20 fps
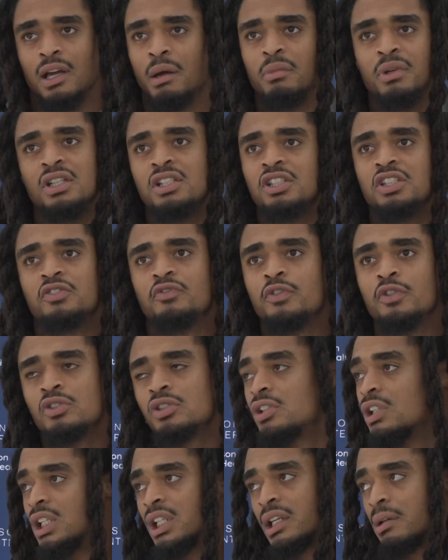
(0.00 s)
I mean, it just feels
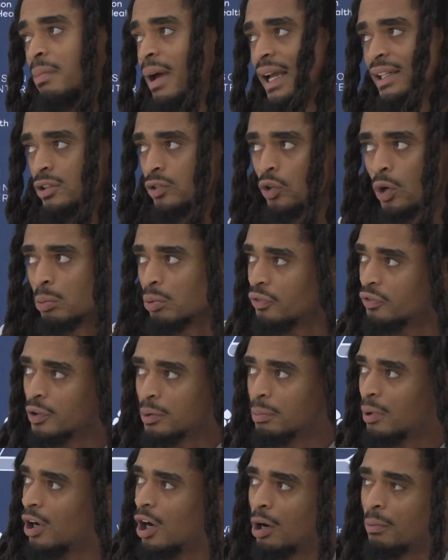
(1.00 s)
good to get back to normal
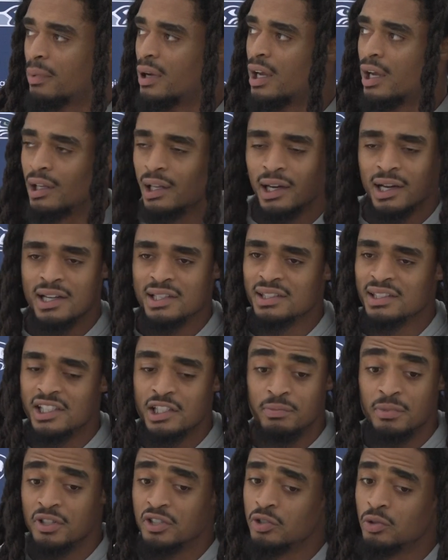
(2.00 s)
football, man. Like I said,
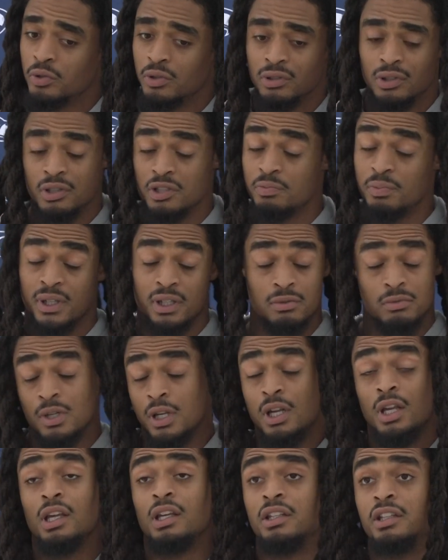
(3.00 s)
it's been
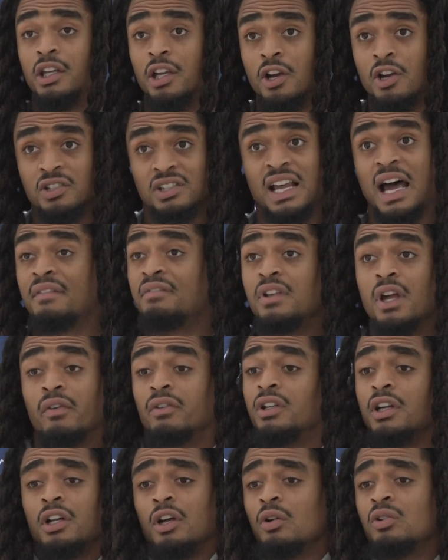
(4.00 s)
years. And I've never
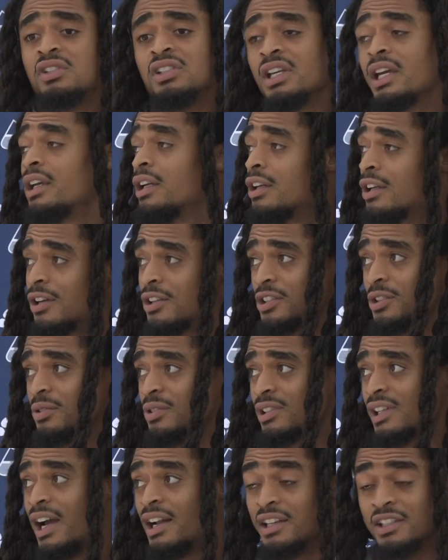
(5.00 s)
done an OTA here. So
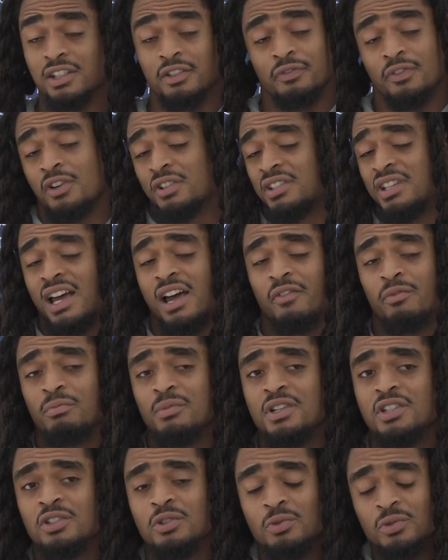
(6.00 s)
it's like, this is the first time for
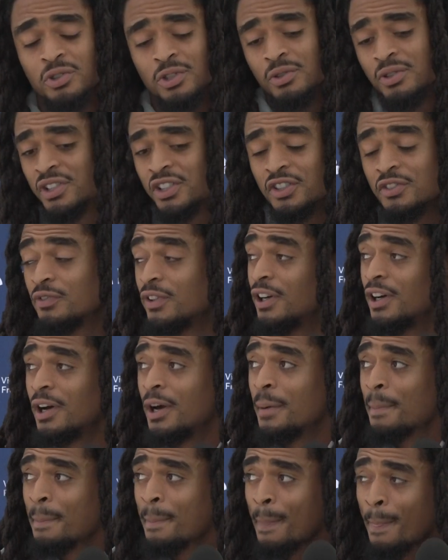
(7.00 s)
me too. So it's just fun.